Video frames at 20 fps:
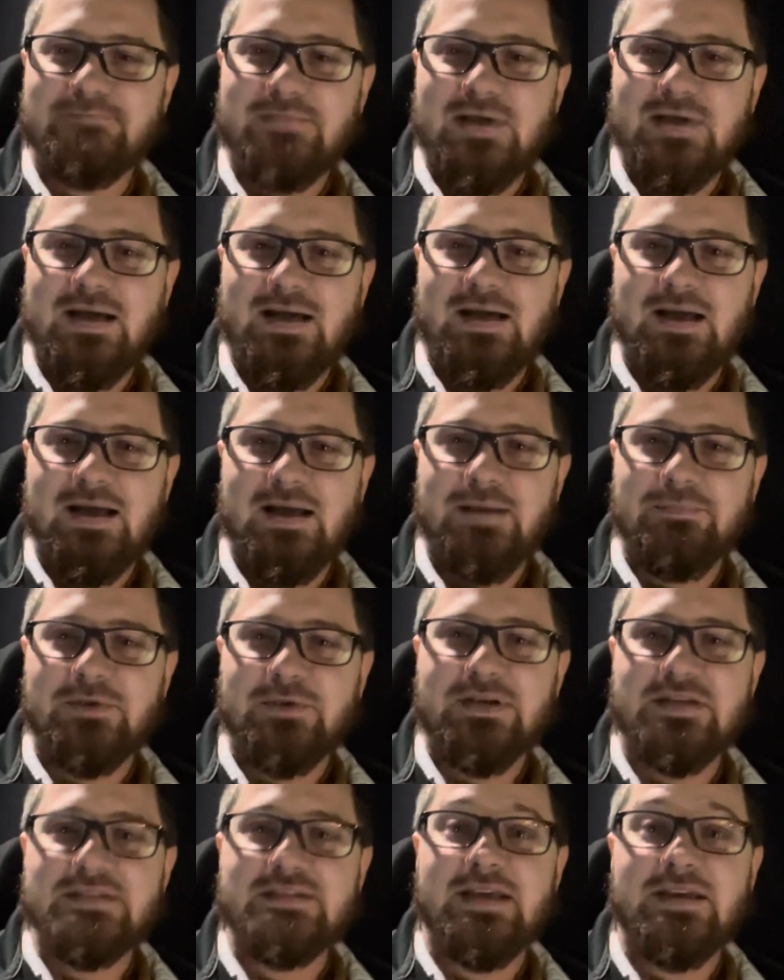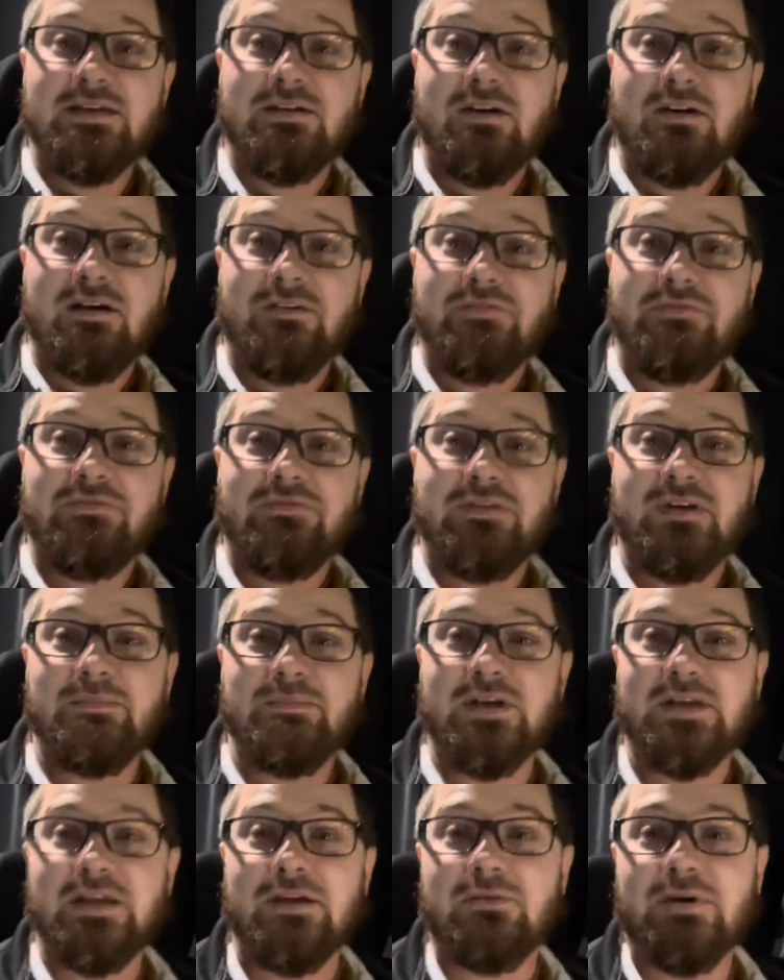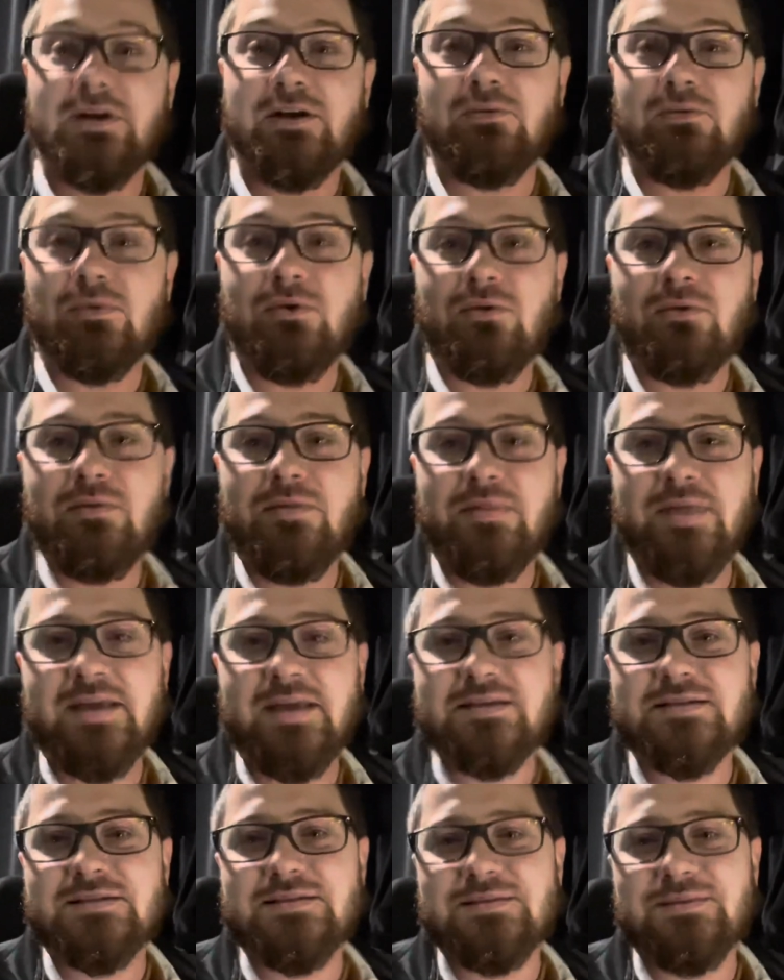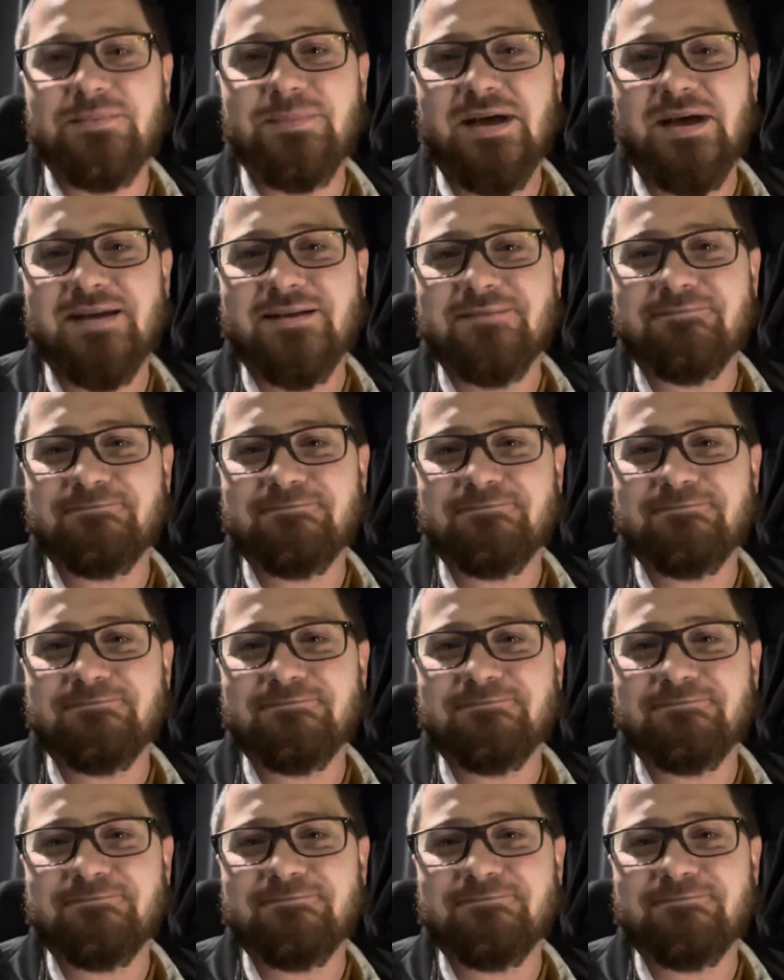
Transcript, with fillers: I'm gonna take off and I'm gonna get ready to roll. Thanks. Bye.